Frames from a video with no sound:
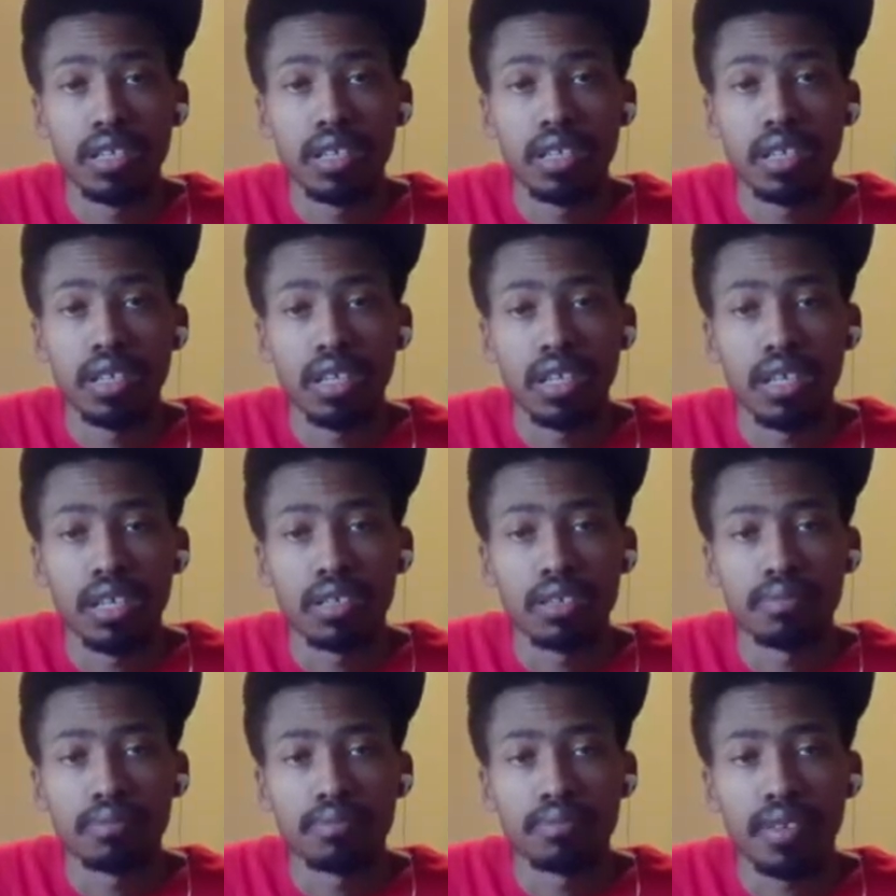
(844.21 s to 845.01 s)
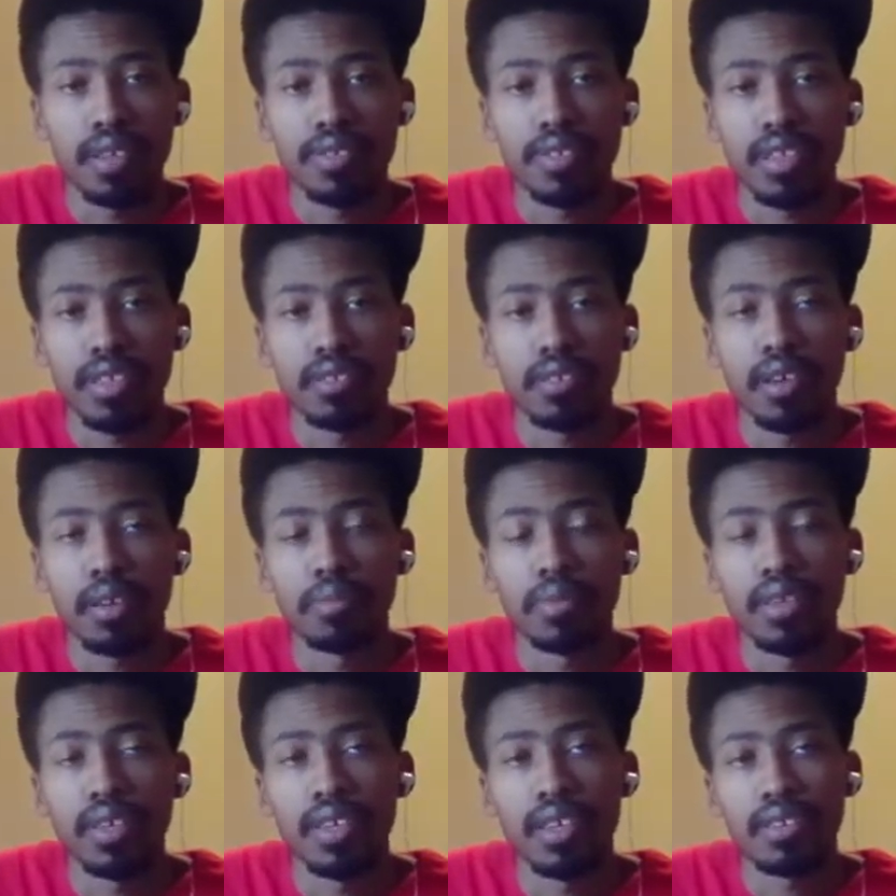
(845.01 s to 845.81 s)

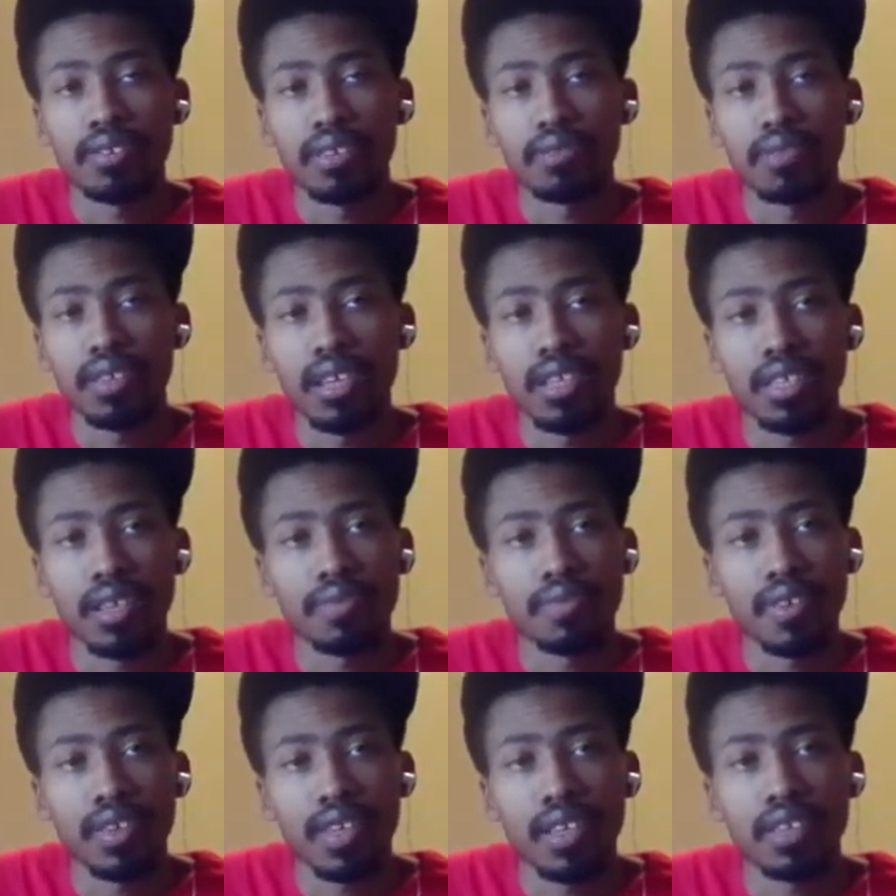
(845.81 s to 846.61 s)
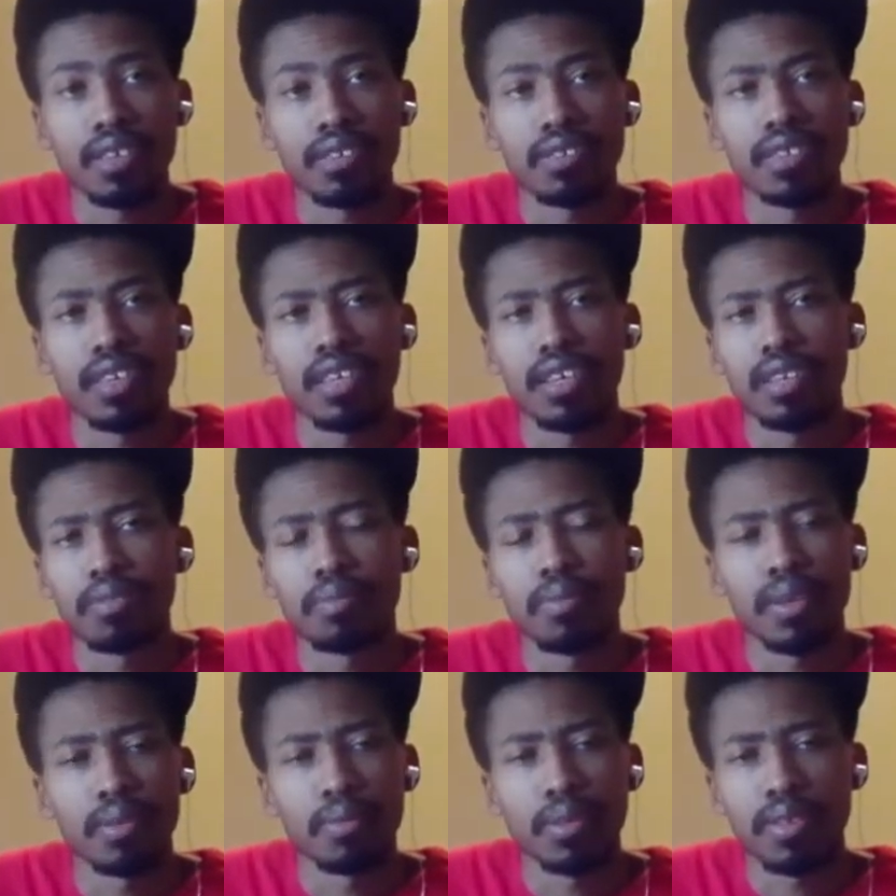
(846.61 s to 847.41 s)
Sometimes I felt like, he
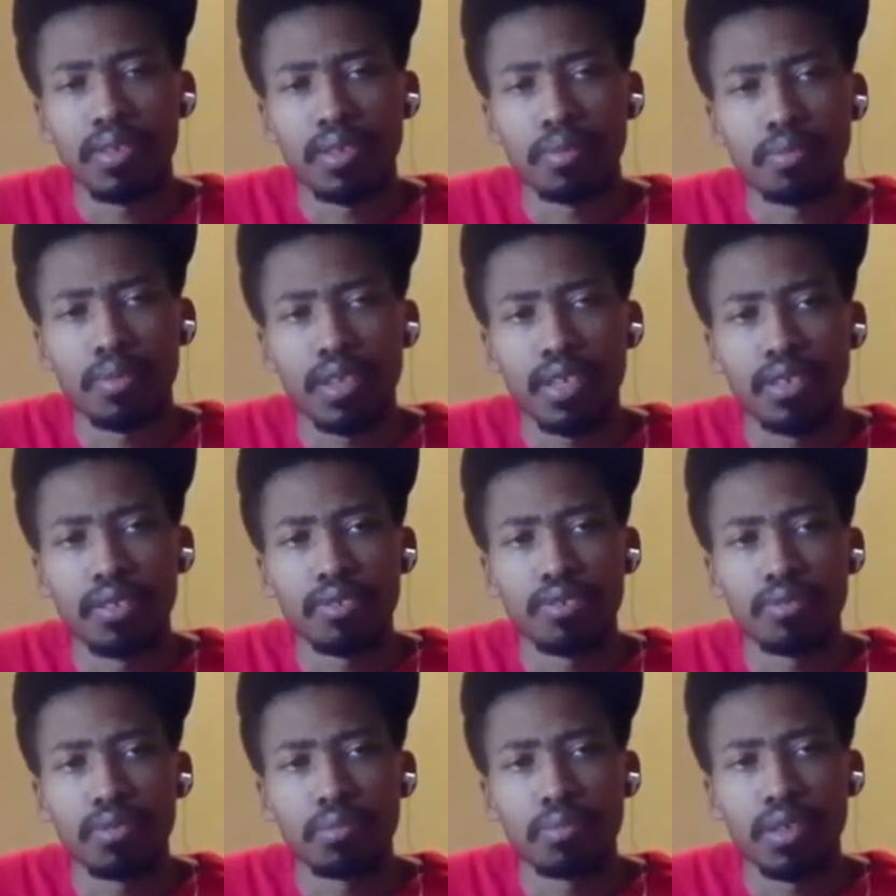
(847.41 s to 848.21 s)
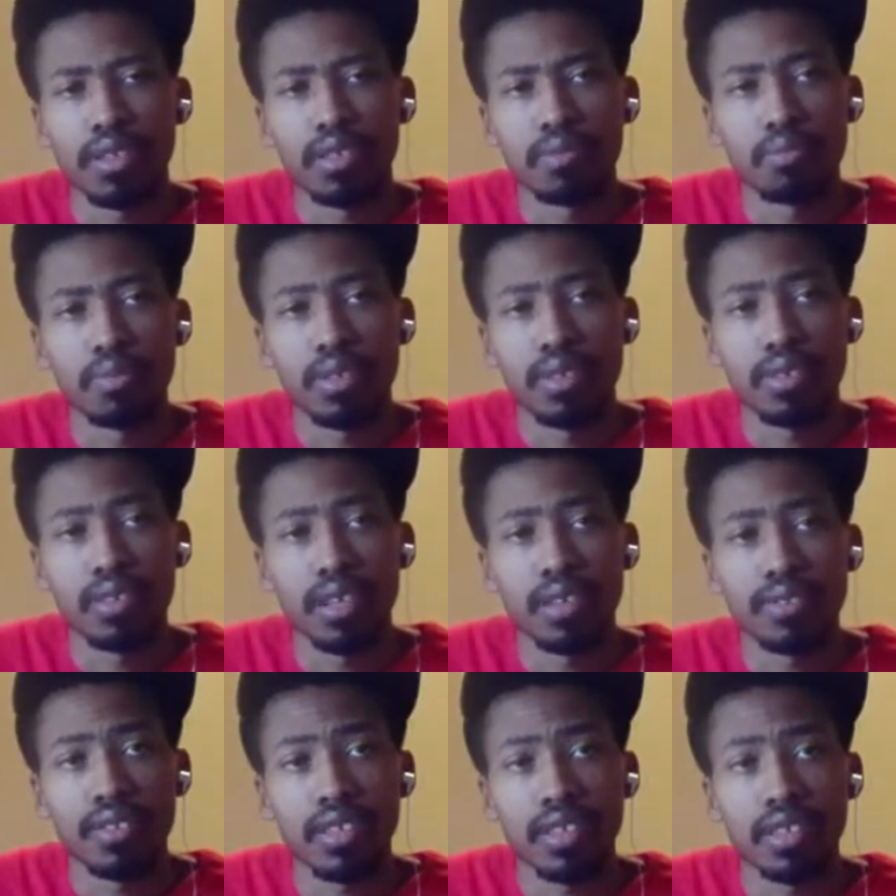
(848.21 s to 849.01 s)
maybe could have played a little bit better, but
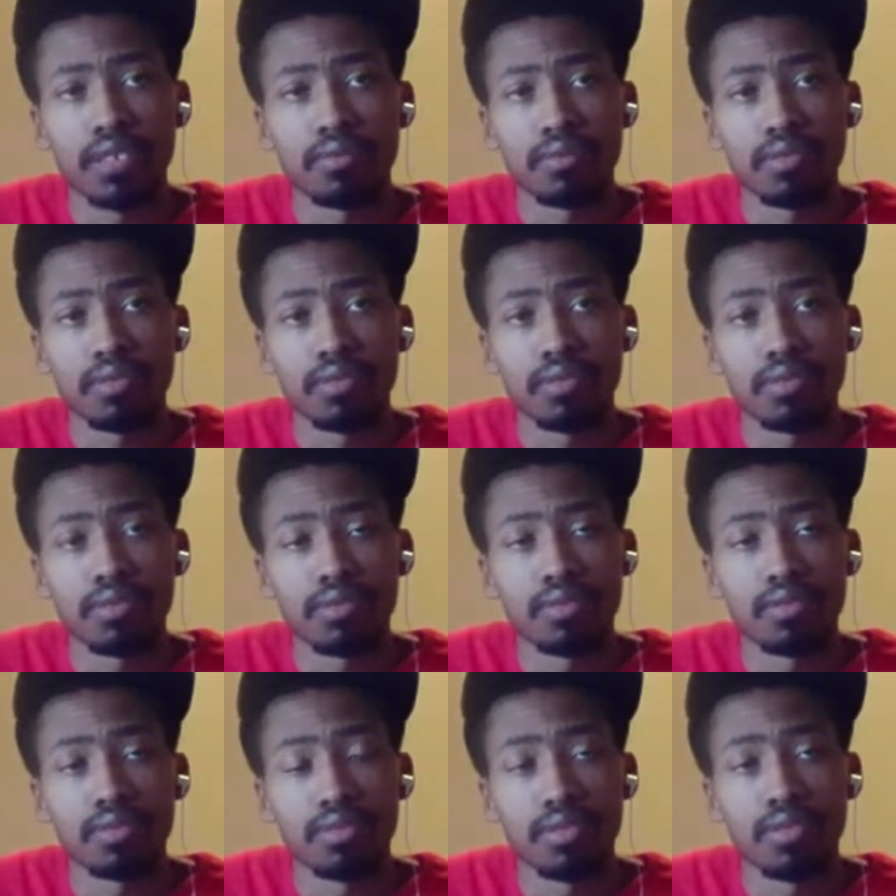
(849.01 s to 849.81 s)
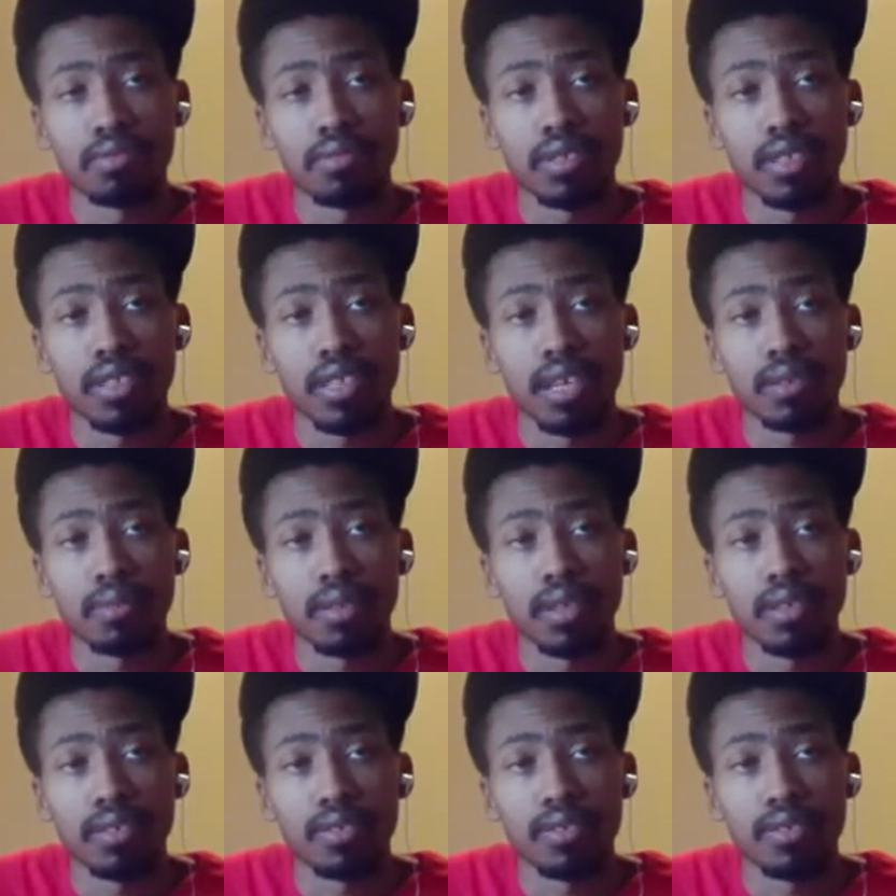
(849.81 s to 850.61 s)
I think he was doing what he came
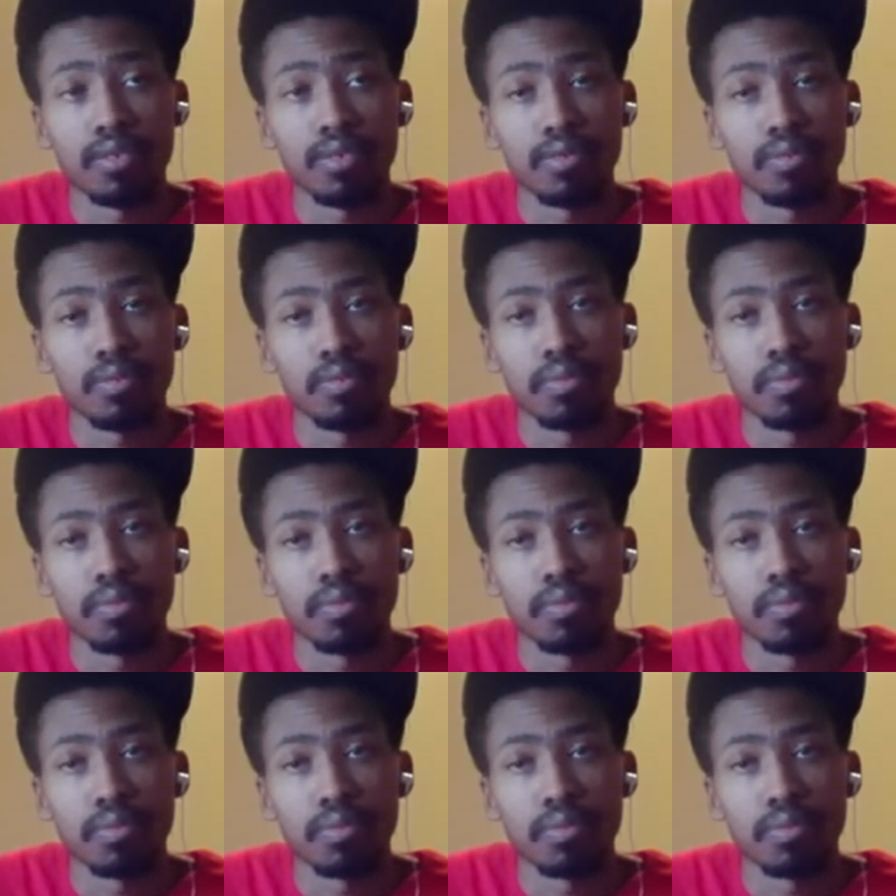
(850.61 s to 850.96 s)
there to do.